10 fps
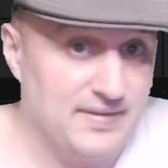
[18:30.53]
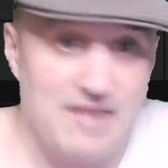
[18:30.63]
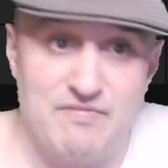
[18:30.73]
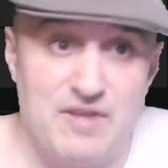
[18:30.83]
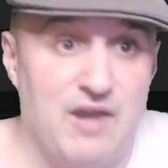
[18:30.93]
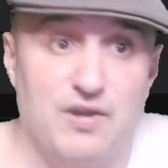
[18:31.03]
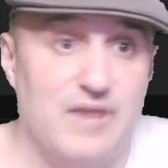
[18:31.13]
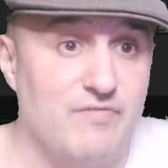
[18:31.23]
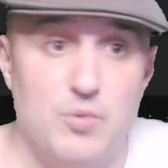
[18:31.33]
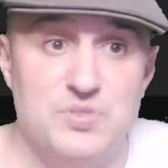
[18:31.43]
Kevin Holland,
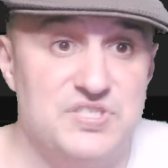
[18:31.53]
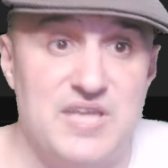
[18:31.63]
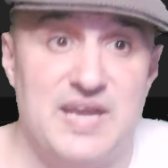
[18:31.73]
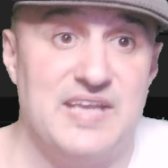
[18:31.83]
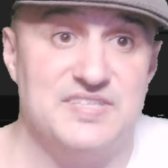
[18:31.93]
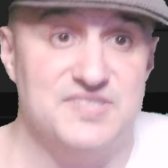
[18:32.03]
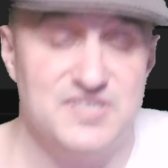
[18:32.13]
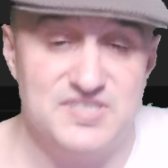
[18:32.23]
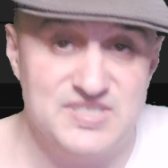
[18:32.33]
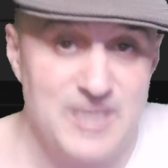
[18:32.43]
I've always said, has
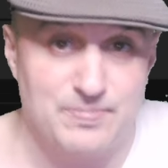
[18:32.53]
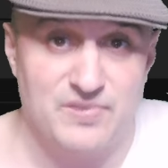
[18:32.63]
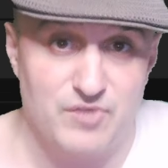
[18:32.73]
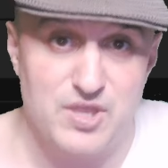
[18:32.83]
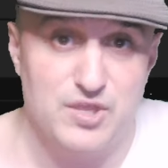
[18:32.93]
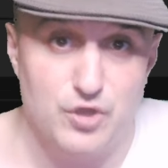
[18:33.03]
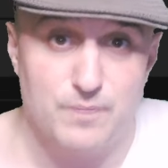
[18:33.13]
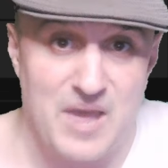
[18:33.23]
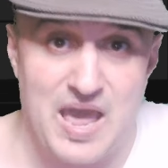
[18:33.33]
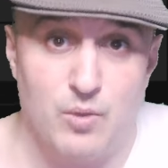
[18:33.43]
deceptively good
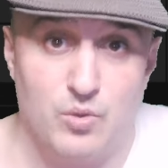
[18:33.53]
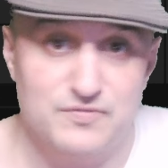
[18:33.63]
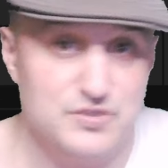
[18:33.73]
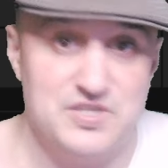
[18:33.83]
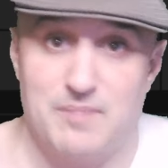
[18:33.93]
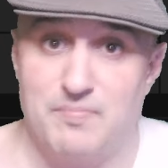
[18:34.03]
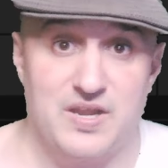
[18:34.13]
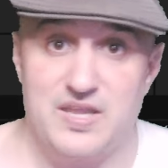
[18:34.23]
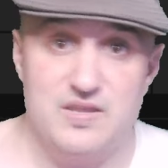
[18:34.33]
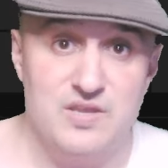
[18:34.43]
power for
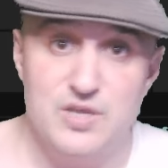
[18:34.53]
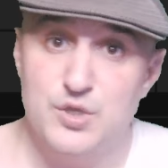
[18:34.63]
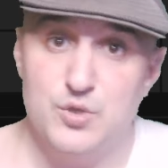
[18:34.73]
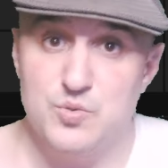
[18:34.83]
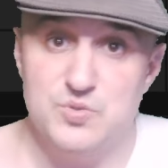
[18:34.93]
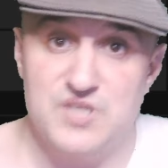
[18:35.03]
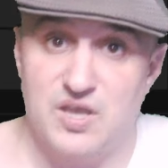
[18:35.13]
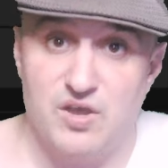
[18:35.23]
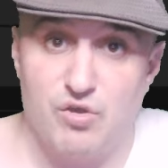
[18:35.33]
somebody who's uh,